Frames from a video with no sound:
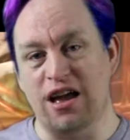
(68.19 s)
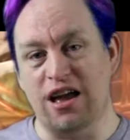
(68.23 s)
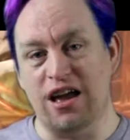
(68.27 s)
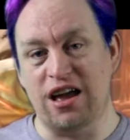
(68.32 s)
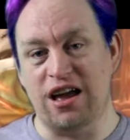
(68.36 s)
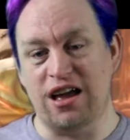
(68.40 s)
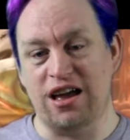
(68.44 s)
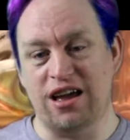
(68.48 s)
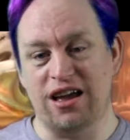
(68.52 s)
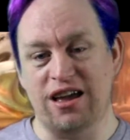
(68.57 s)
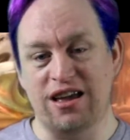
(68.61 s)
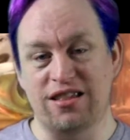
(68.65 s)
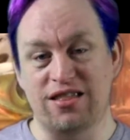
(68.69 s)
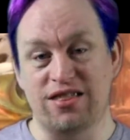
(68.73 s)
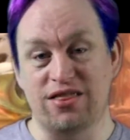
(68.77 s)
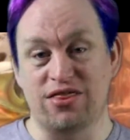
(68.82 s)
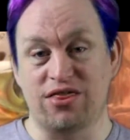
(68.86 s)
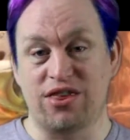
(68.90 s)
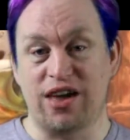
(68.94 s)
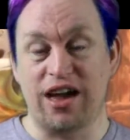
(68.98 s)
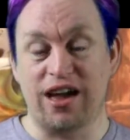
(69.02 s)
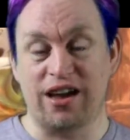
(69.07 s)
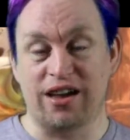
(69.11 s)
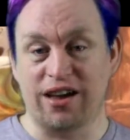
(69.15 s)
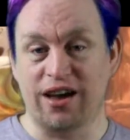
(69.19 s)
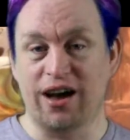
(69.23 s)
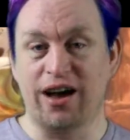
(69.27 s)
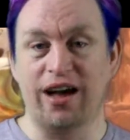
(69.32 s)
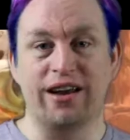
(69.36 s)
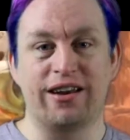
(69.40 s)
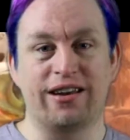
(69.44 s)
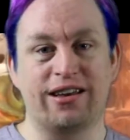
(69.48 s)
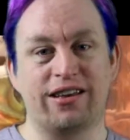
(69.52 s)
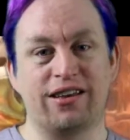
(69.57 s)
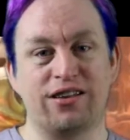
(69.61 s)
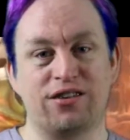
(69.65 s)
and they
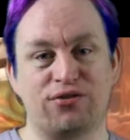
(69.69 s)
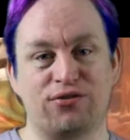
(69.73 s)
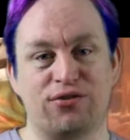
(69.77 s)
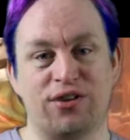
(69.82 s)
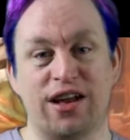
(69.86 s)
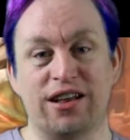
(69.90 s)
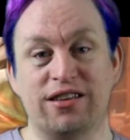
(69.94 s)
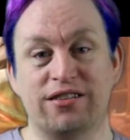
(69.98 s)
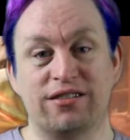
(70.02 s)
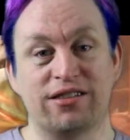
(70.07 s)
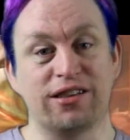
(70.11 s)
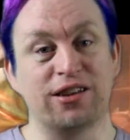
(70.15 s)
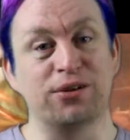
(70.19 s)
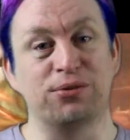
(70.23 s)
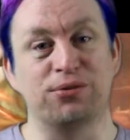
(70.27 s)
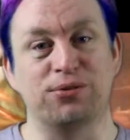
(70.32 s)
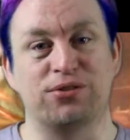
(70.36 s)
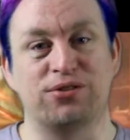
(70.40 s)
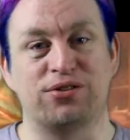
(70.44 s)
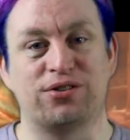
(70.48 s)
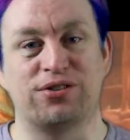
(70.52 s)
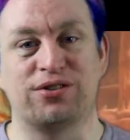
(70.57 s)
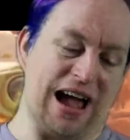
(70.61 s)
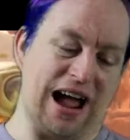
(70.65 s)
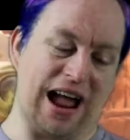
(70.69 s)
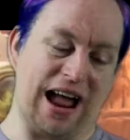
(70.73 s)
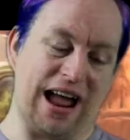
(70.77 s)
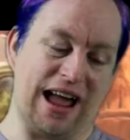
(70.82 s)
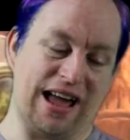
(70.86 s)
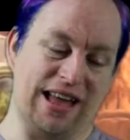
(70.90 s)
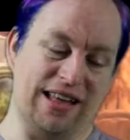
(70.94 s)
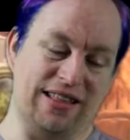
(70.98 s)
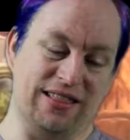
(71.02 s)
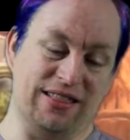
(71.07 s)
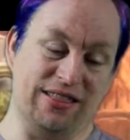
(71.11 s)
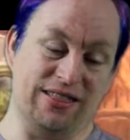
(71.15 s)
cut his friends loose,
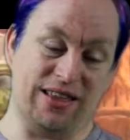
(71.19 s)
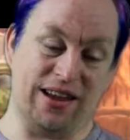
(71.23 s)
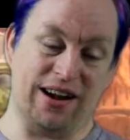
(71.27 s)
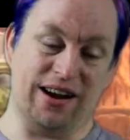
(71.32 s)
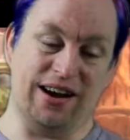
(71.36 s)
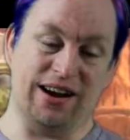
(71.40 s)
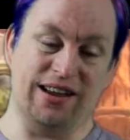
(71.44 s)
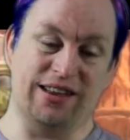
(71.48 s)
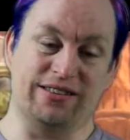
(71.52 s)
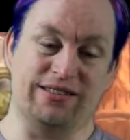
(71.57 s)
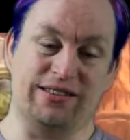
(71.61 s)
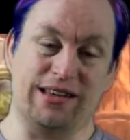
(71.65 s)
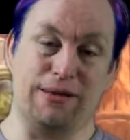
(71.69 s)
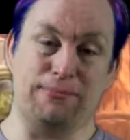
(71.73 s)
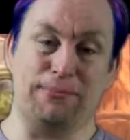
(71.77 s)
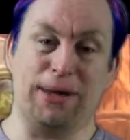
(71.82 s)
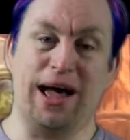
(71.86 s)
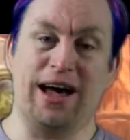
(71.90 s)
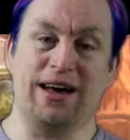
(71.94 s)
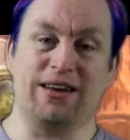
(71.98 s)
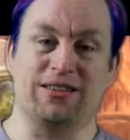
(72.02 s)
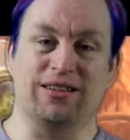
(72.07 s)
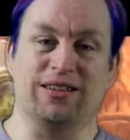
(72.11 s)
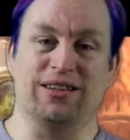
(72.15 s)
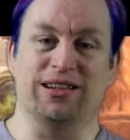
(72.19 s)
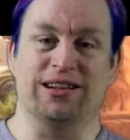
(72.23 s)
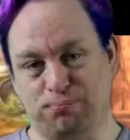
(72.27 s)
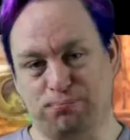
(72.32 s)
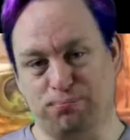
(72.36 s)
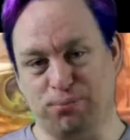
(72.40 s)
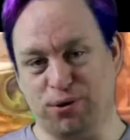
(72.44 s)
and there is a battle.